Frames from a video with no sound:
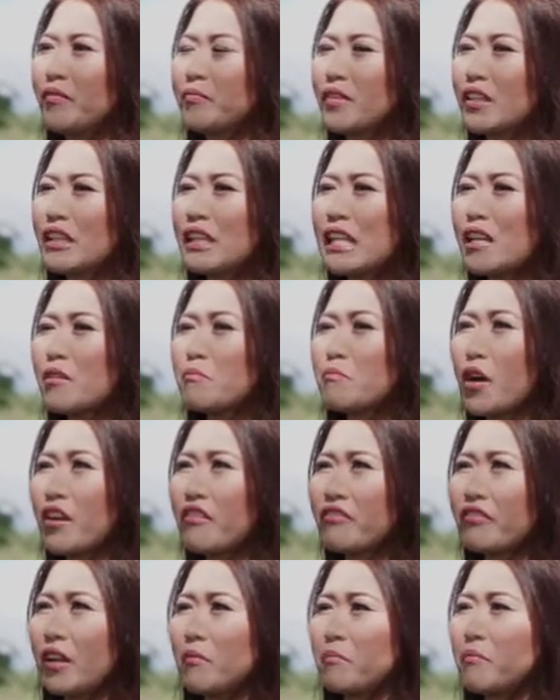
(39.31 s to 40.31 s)
hindi lang
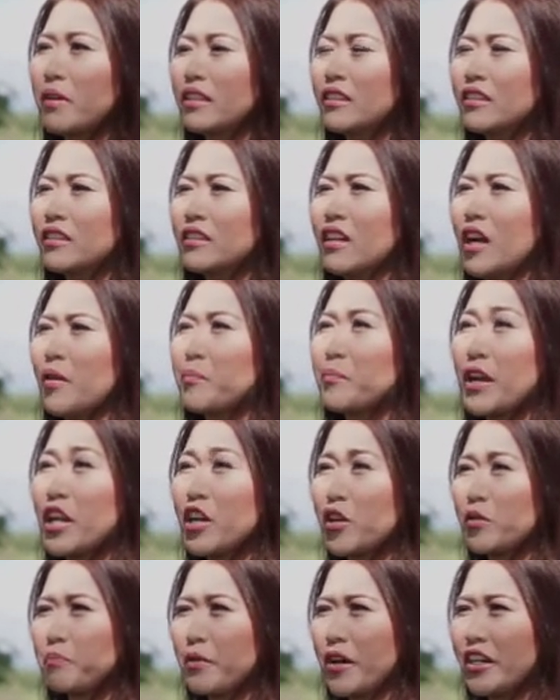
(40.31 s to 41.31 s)
boyfriend but a
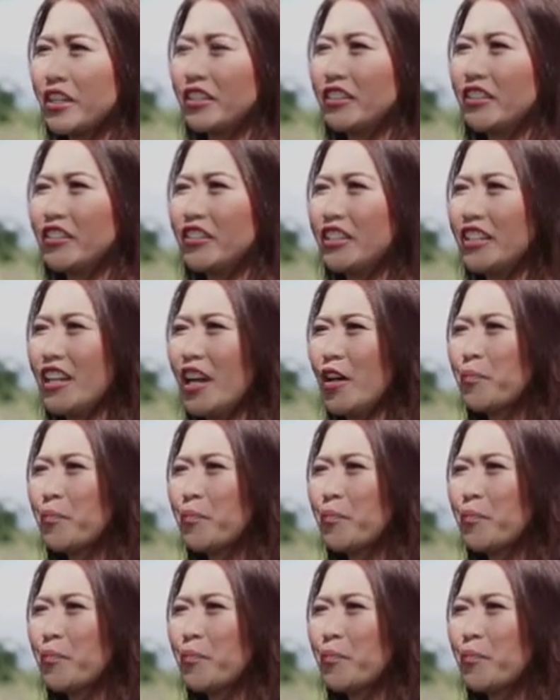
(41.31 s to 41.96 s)
prayer partner.